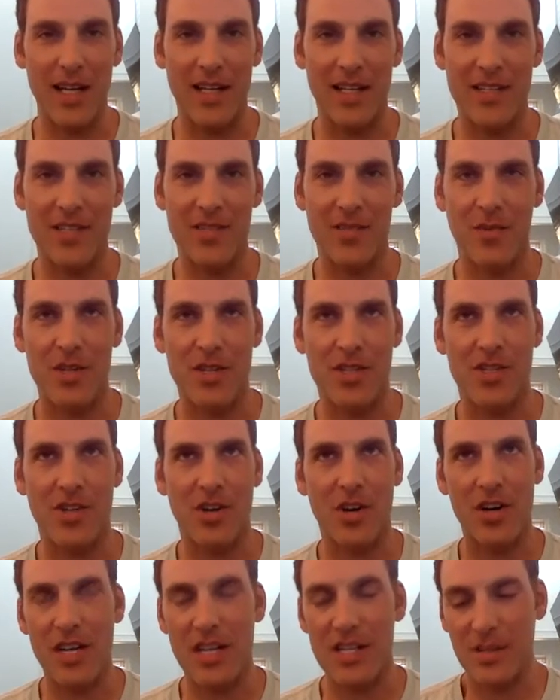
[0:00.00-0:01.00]
It's what
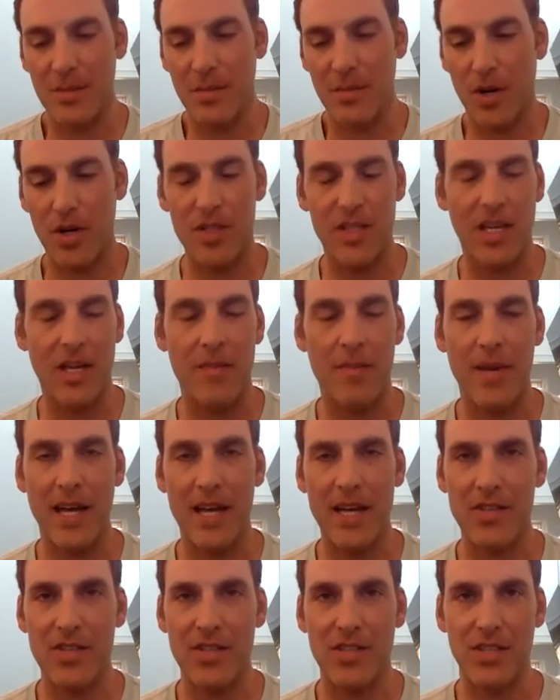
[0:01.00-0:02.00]
started as a part-time
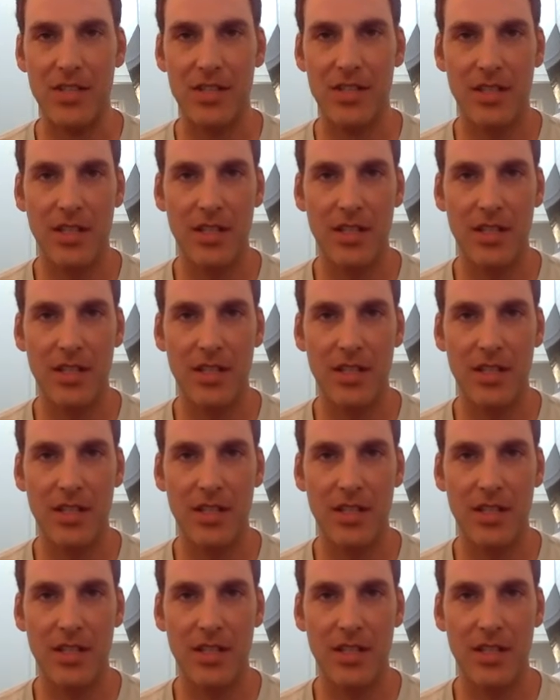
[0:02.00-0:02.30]
passion,